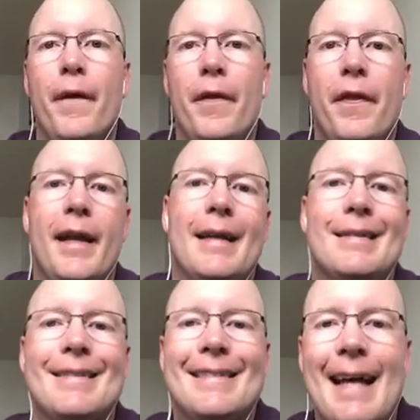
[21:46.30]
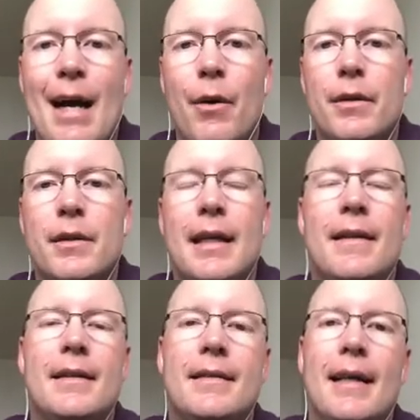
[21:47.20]
things down.
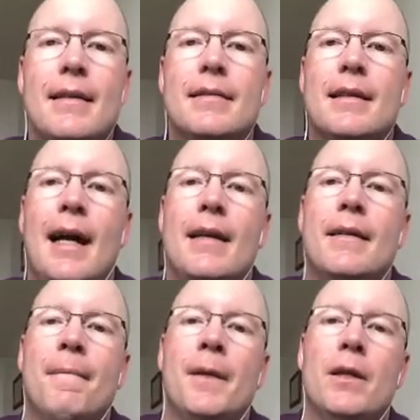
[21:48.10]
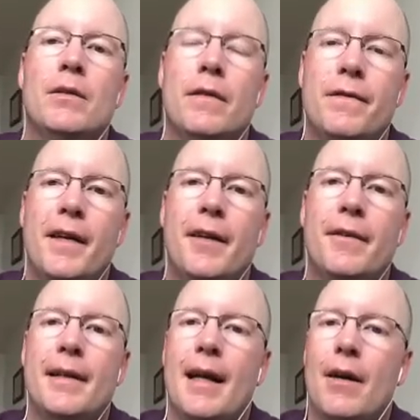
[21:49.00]
The intent is not to
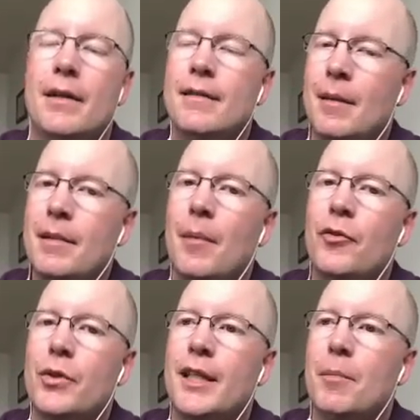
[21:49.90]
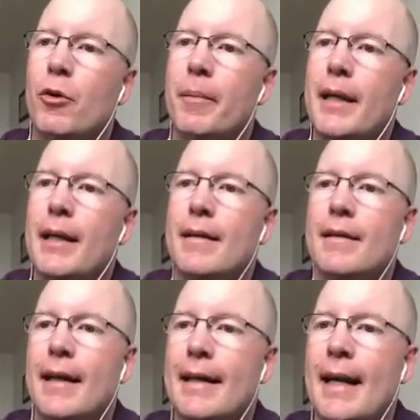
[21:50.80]
figure it out. And sometimes you need more meetings,
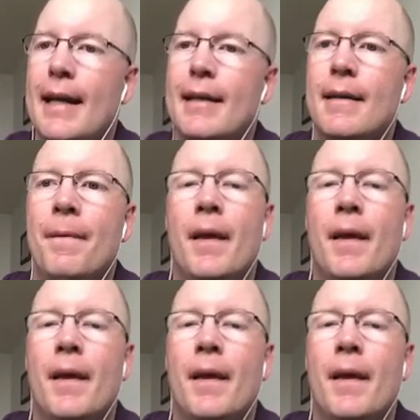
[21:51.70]
I get it.